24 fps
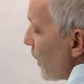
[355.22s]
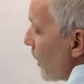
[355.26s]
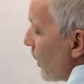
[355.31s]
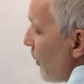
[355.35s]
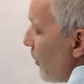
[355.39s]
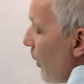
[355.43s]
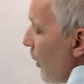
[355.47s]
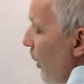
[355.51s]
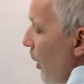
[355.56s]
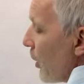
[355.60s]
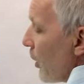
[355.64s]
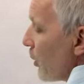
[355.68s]
the
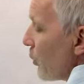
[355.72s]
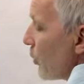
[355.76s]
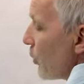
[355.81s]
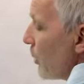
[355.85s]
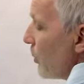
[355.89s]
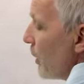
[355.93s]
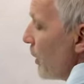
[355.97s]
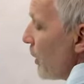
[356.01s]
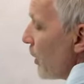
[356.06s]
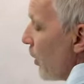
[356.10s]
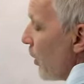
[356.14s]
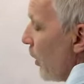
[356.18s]
parts would
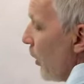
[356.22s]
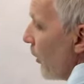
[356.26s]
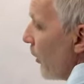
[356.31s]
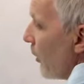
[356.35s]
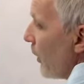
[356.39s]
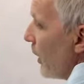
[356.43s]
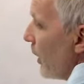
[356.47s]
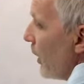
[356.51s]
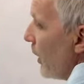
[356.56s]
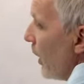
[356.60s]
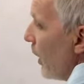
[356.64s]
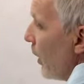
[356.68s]
be called
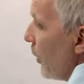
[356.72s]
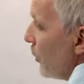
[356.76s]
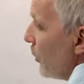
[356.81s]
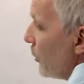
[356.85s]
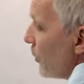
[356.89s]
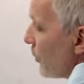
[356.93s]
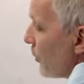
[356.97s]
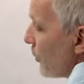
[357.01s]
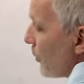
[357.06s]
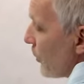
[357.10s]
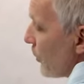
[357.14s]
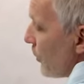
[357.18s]
the
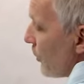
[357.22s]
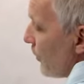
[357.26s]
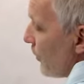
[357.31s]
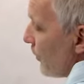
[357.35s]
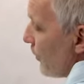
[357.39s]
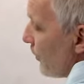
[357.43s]
notes.